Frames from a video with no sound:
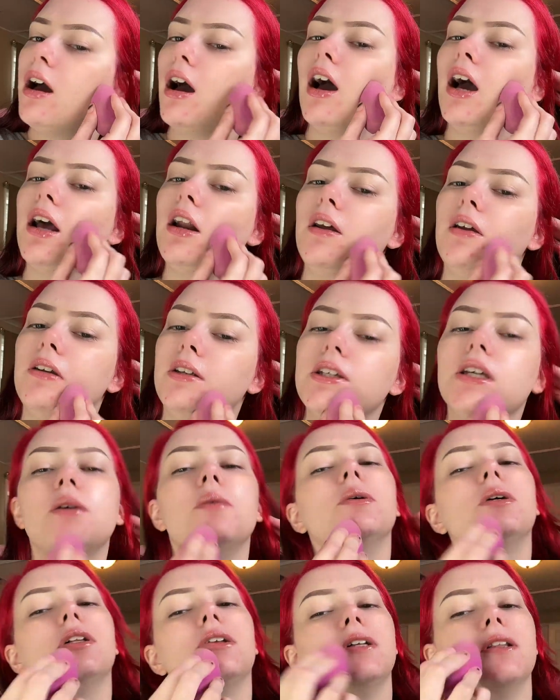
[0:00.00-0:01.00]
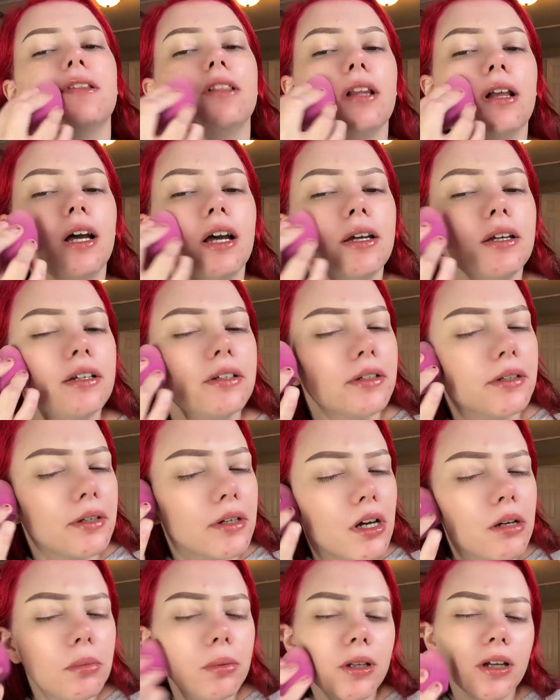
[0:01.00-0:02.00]
I don't typically like
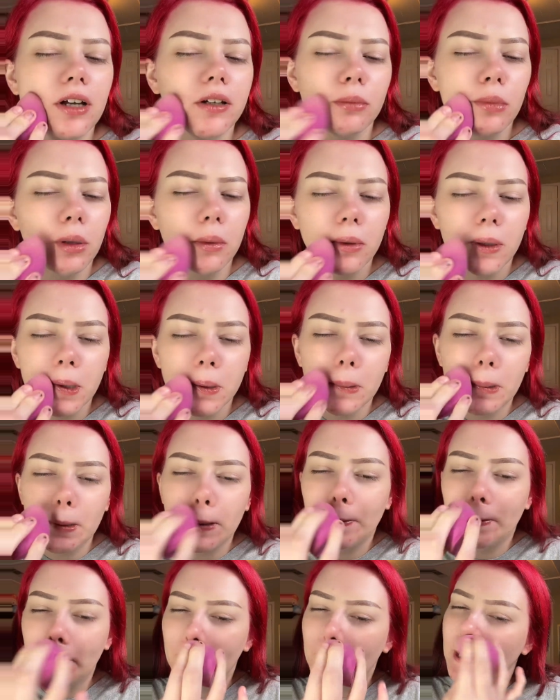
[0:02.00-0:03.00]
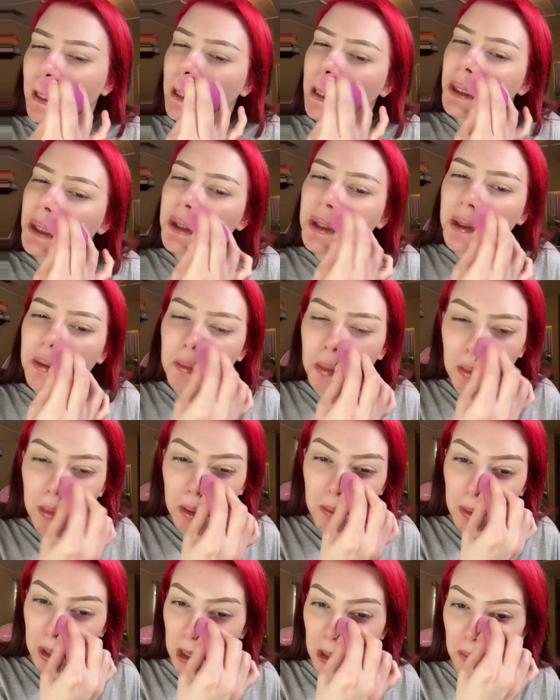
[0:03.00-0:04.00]
applying my primer with anything
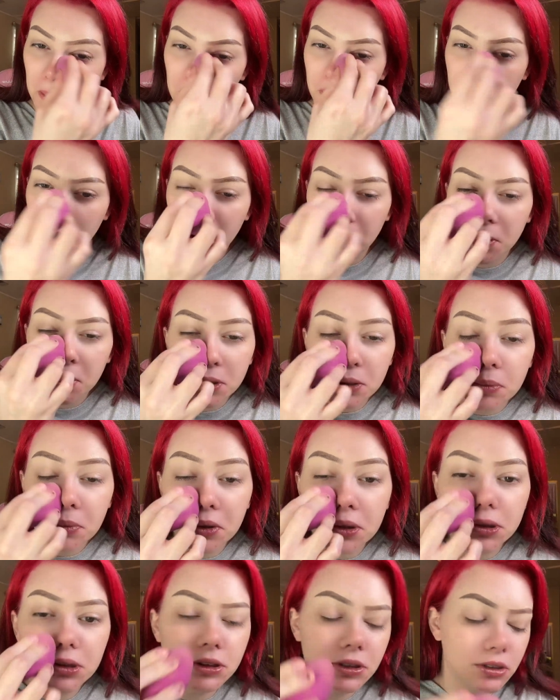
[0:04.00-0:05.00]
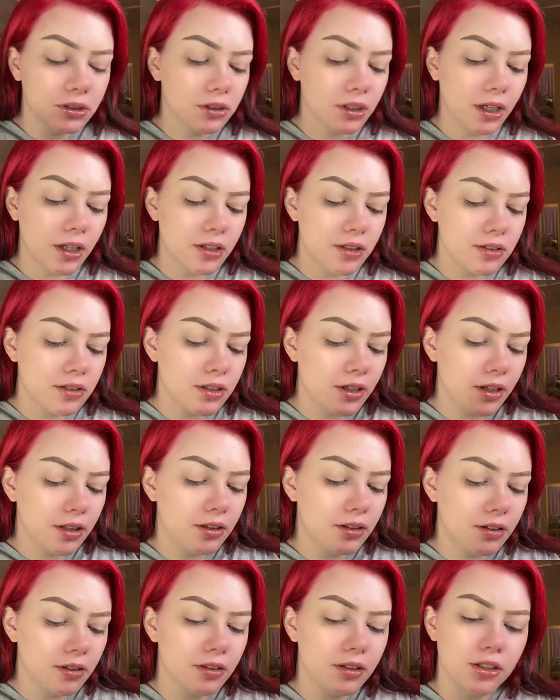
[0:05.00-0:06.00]
but my fingers, but they
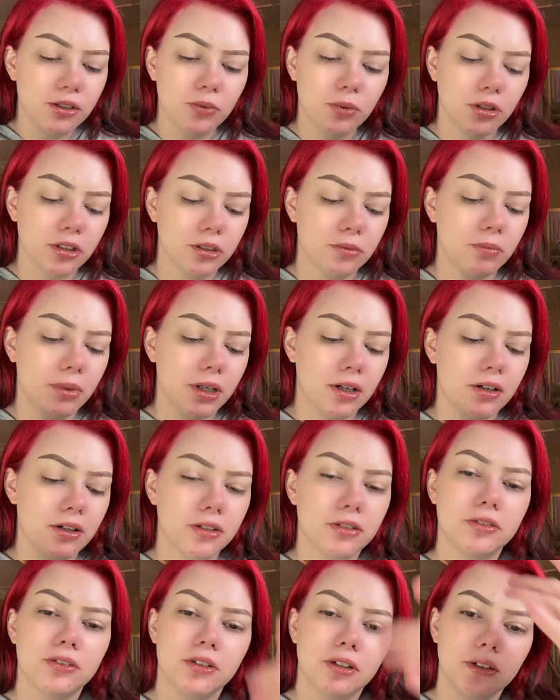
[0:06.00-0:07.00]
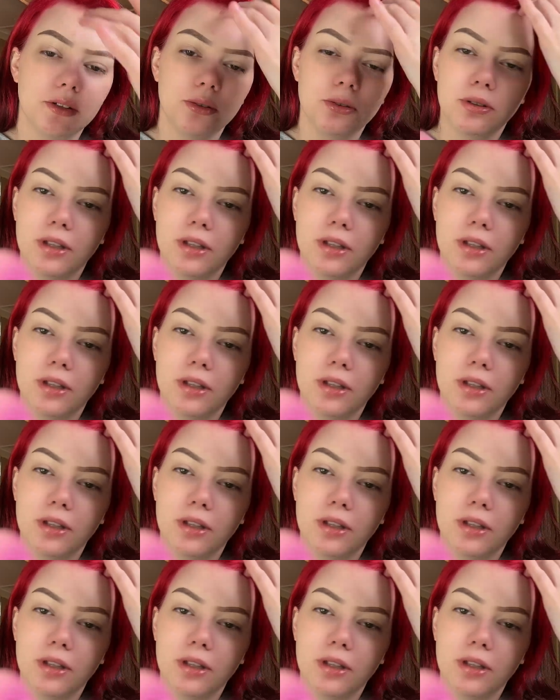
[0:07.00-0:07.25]
said that this works better, so